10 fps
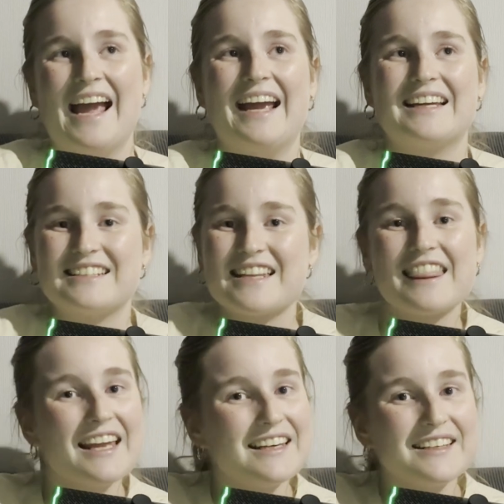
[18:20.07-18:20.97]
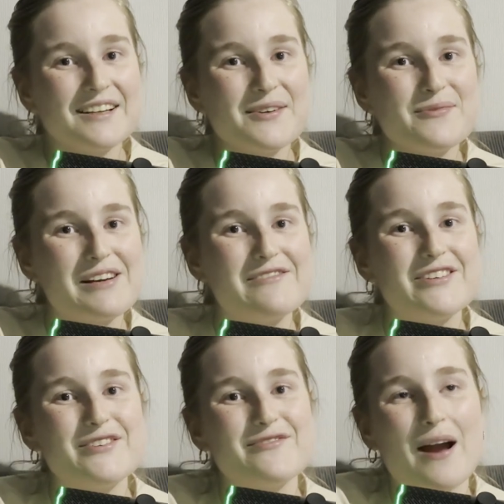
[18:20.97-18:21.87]
And then we
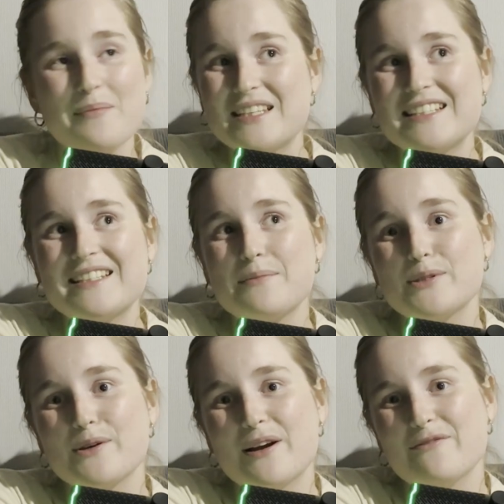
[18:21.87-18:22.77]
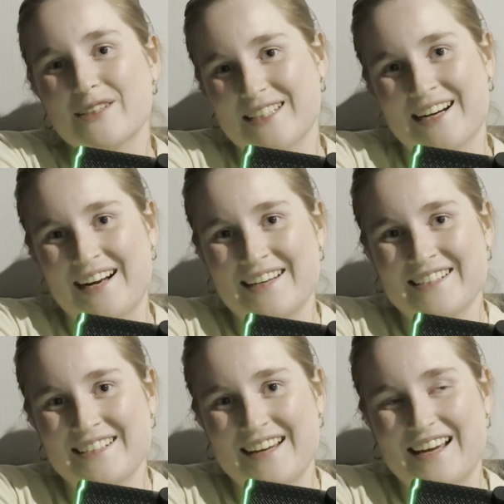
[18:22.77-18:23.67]
will wrap this episode up for
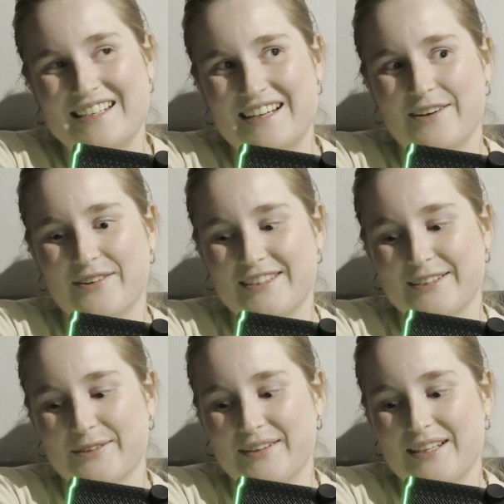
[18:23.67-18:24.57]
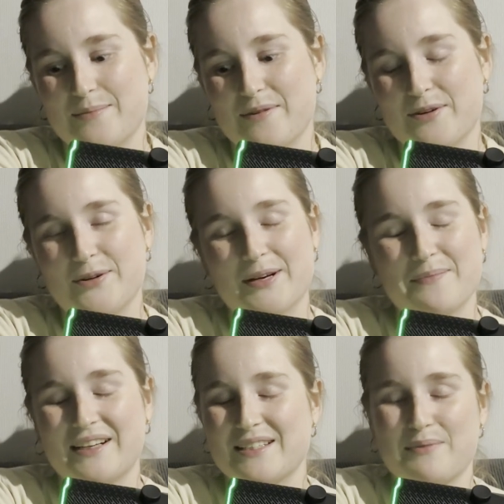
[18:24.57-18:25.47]
tonight. And I know it's a little late to be recording,
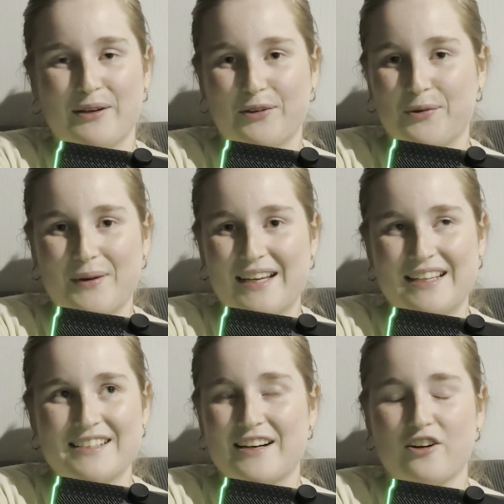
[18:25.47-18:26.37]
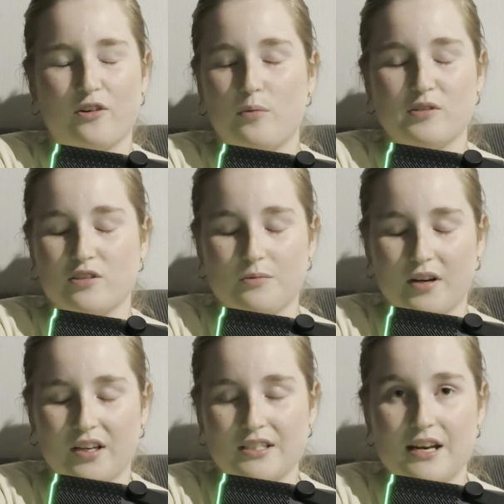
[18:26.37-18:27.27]
but it's been a long weekend and I got roped into
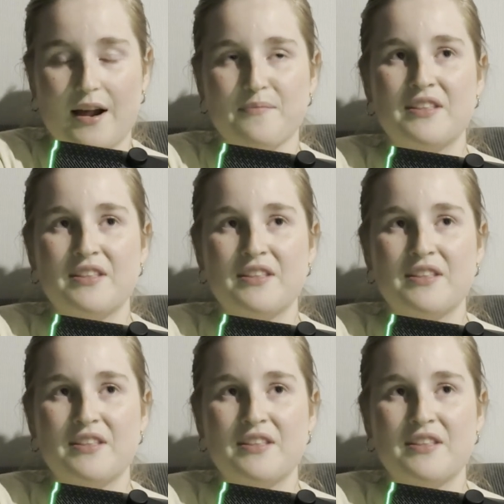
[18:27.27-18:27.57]
working today.